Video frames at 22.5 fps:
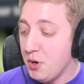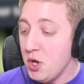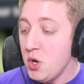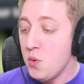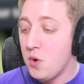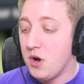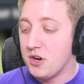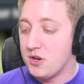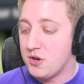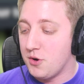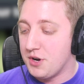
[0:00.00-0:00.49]
blue
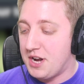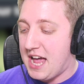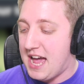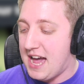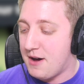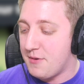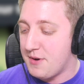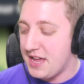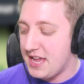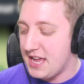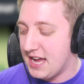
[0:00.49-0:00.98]
one called
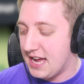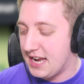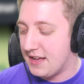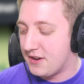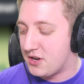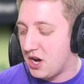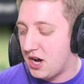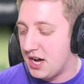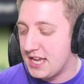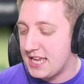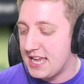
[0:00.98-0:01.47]
Howie and I
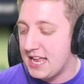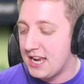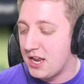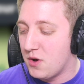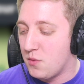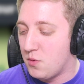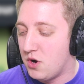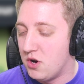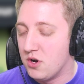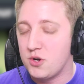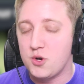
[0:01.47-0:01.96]
got a
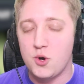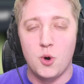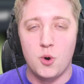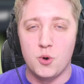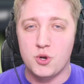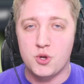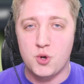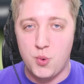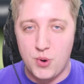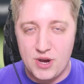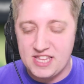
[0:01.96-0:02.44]
yellow one
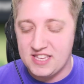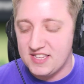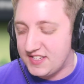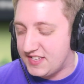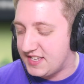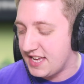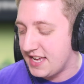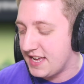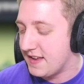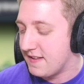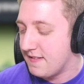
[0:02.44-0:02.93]
called
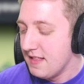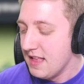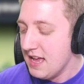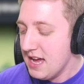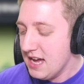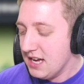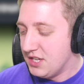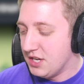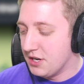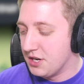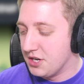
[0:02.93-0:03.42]
Quincy.
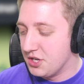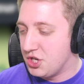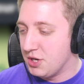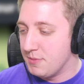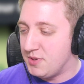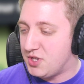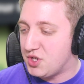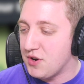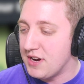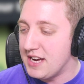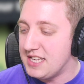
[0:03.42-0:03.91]
So I'm going to
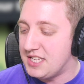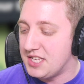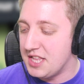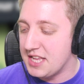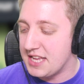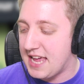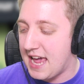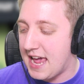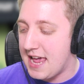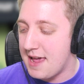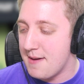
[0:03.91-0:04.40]
jump straight into
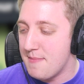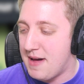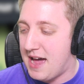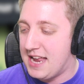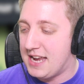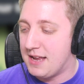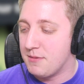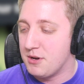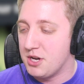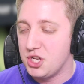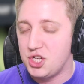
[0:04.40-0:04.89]
the game
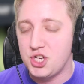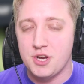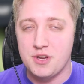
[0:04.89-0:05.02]
and I'm going to